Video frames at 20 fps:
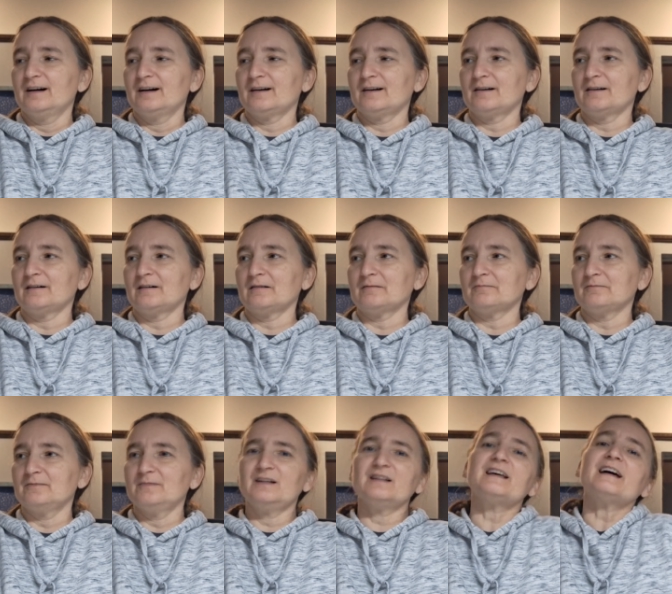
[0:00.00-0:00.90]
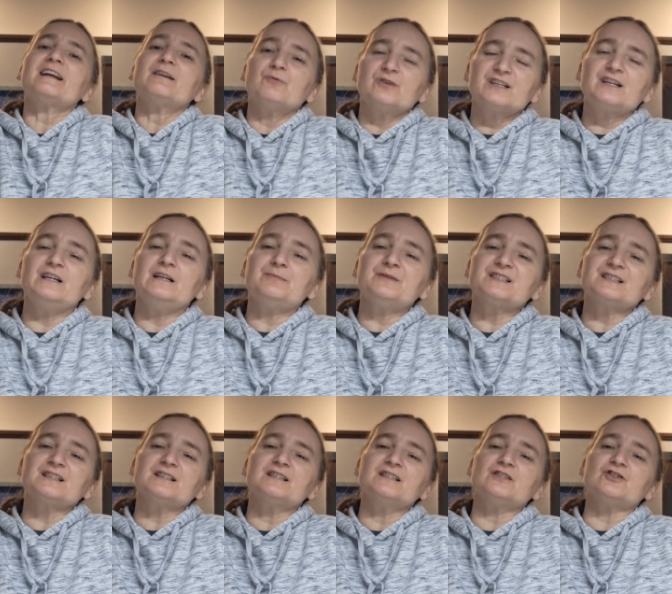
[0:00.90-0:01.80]
um, that it would keep
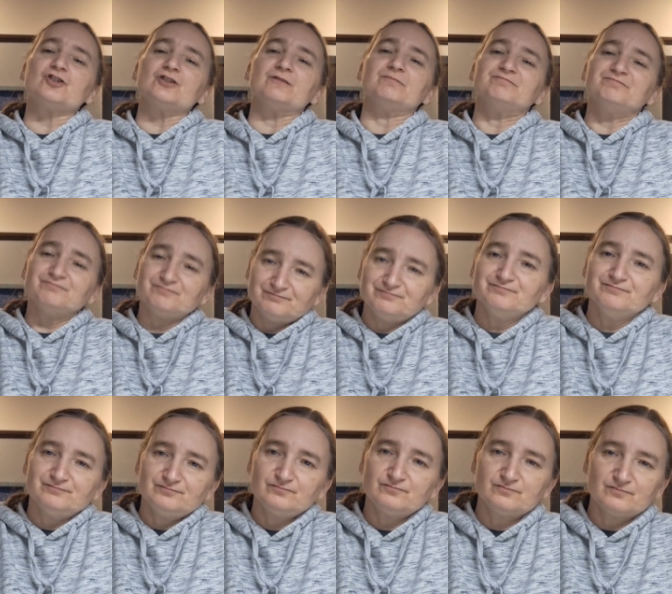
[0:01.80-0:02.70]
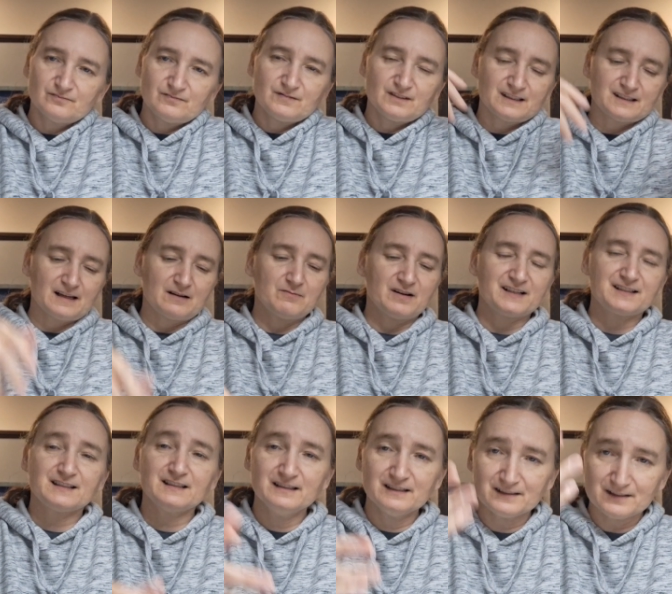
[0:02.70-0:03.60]
his attention does that
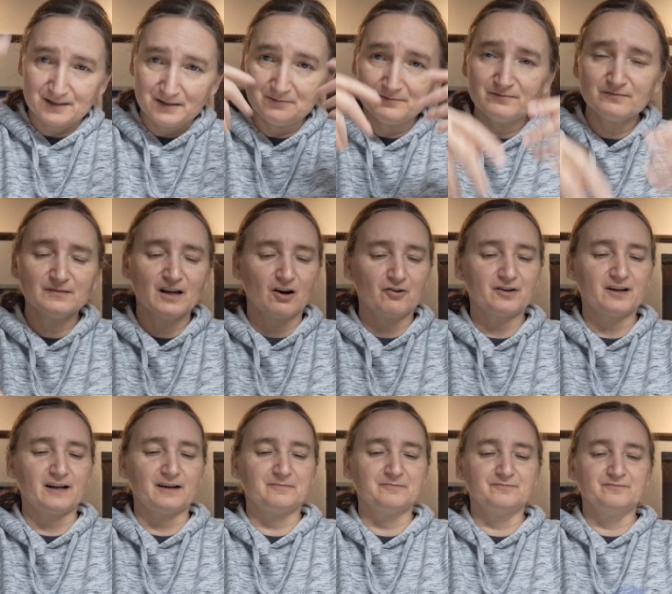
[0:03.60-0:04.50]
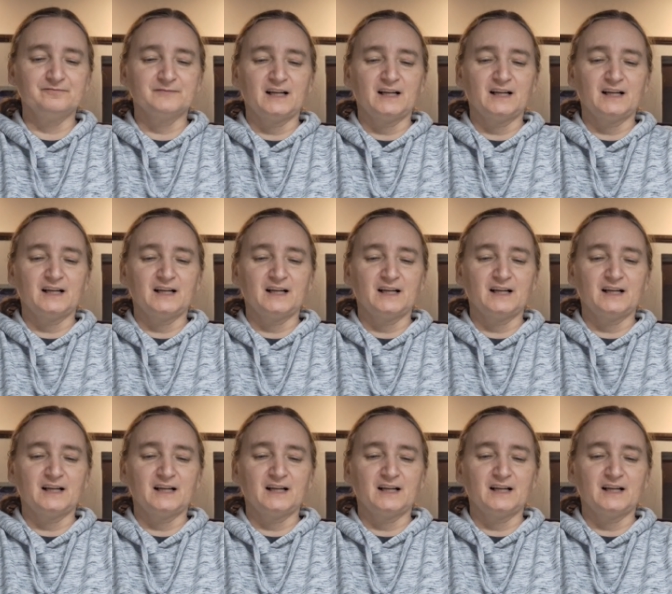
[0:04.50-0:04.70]
make sense okay